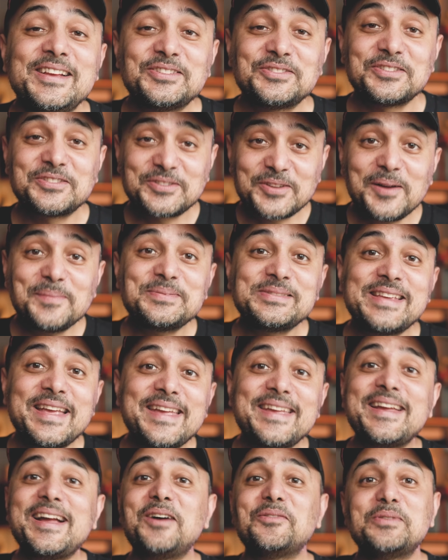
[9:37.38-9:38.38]
So stop
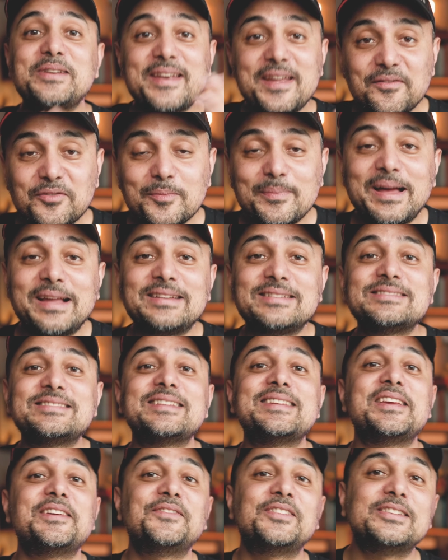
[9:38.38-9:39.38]
saying I will never balance
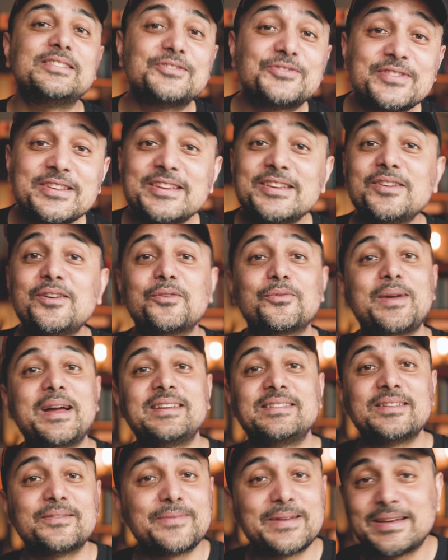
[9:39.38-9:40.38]
an AVL tree or
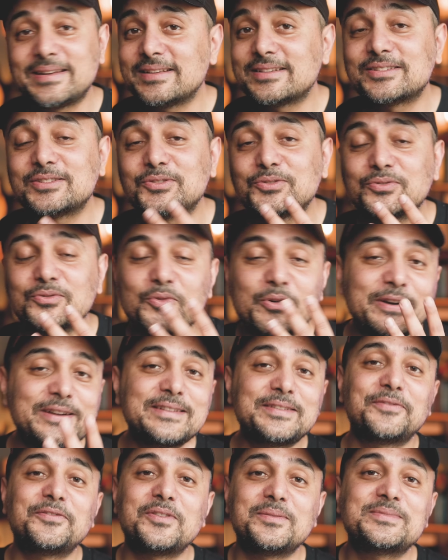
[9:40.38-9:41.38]
write a radix
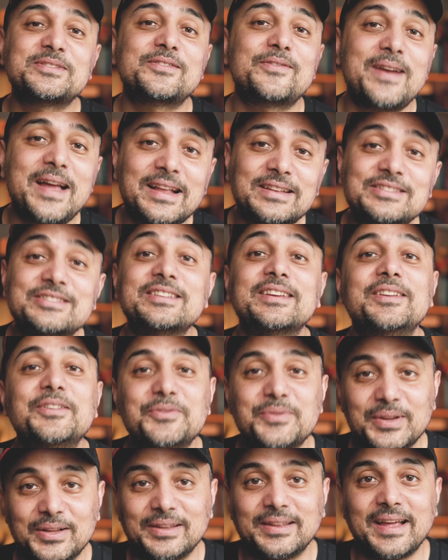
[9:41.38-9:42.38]
sort from scratch in
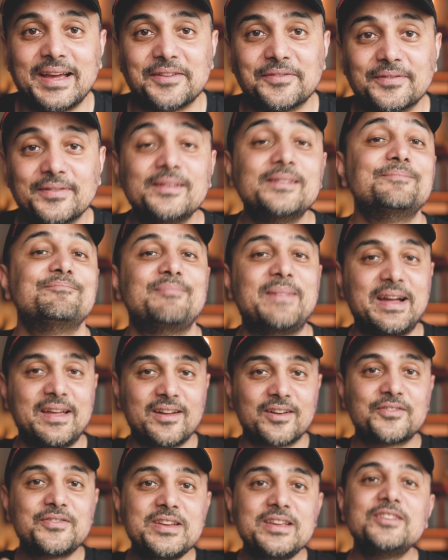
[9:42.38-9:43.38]
real life. I
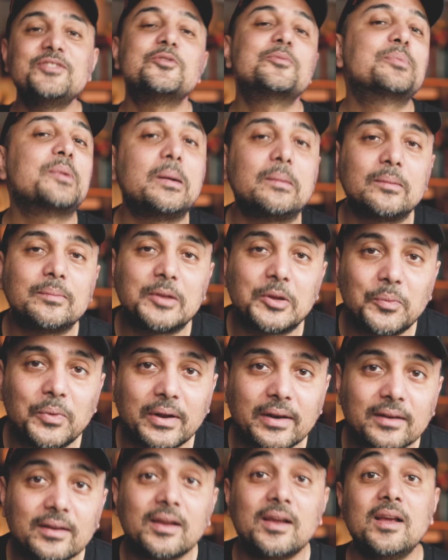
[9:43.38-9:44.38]
agree, you probably
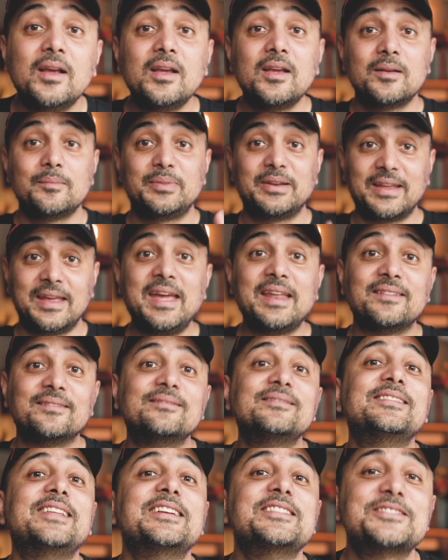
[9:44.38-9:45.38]
won't. But again,
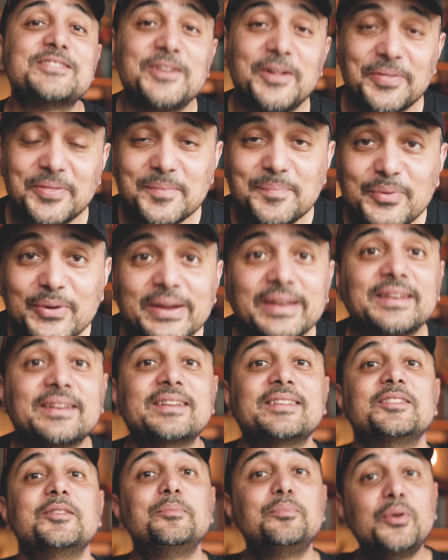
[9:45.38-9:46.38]
that is not the point.
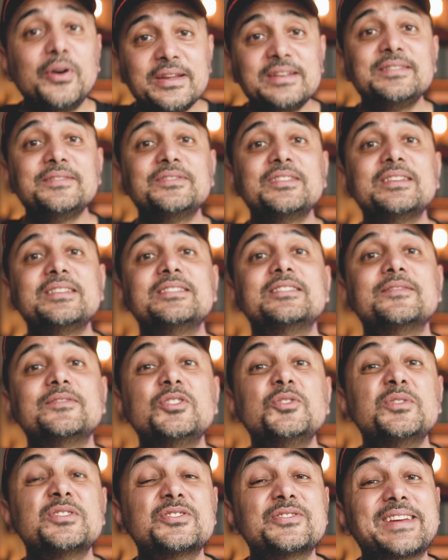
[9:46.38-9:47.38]
The point of the
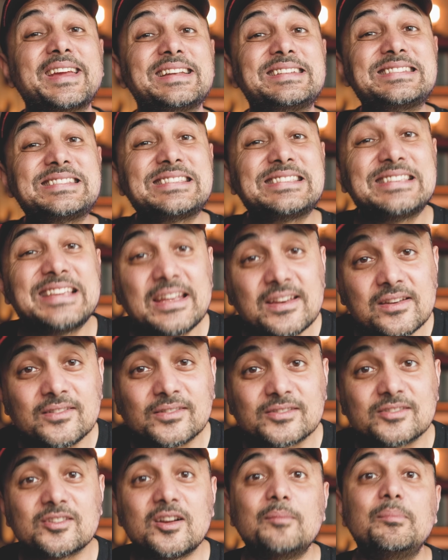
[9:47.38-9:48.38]
interview is to get
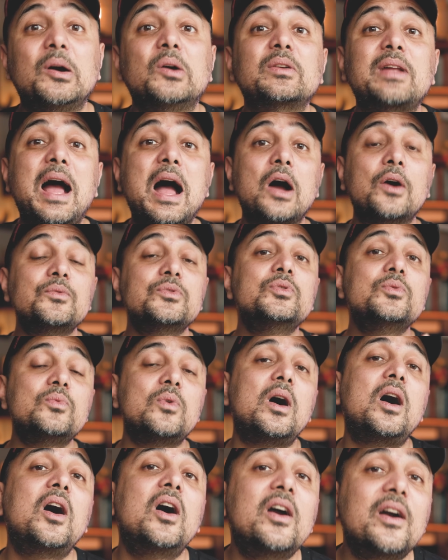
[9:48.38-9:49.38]
signals about how you
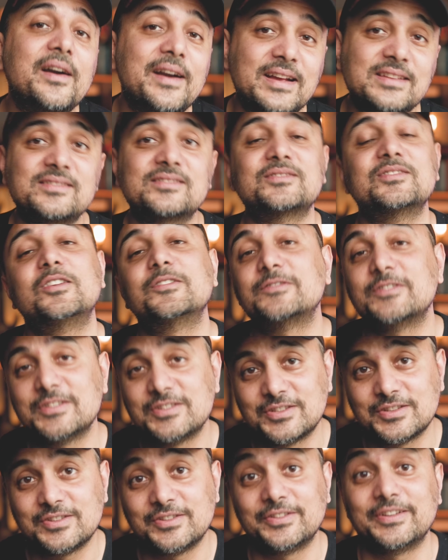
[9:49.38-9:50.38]
are as a software
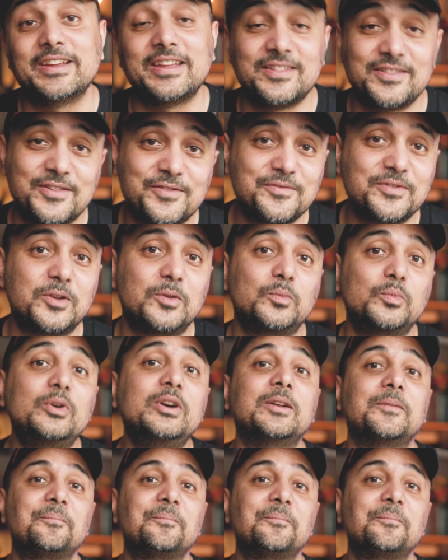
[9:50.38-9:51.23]
engineer in the real world.